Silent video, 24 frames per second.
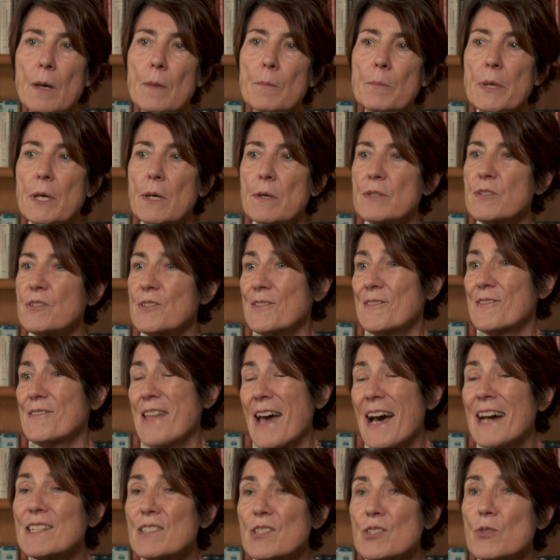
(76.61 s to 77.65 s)
because
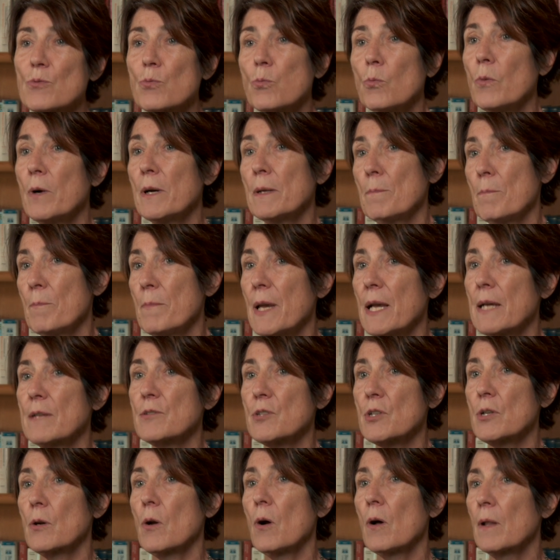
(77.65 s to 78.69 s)
that's what
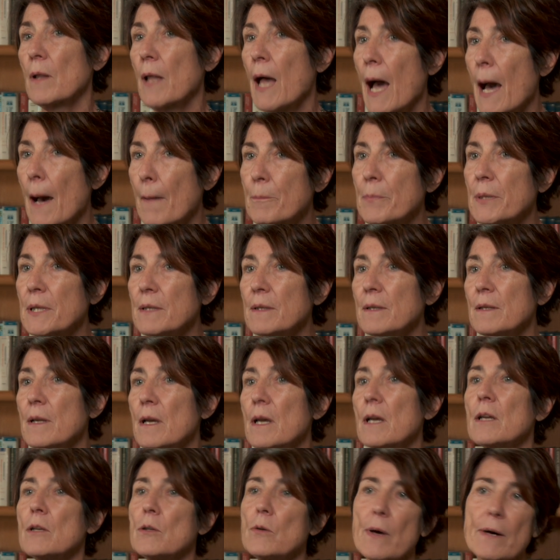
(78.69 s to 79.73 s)
makes it all happen.
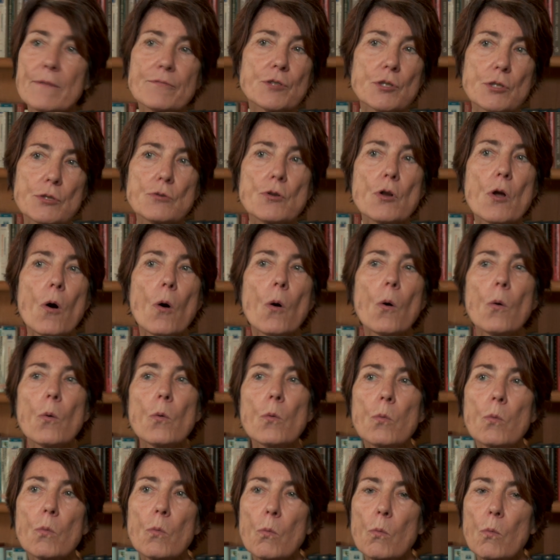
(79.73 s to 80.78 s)
You have to
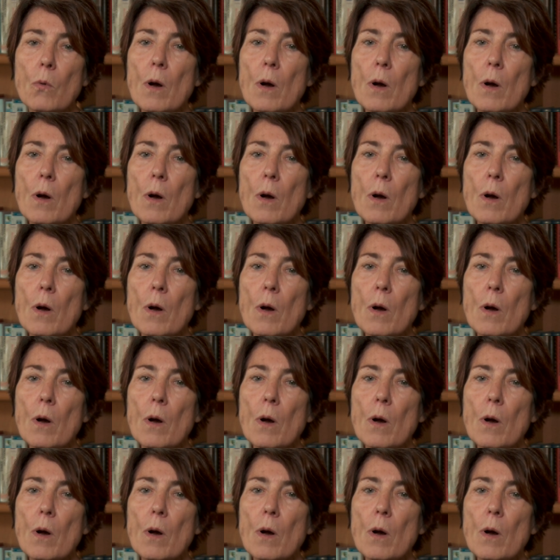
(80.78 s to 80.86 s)
know,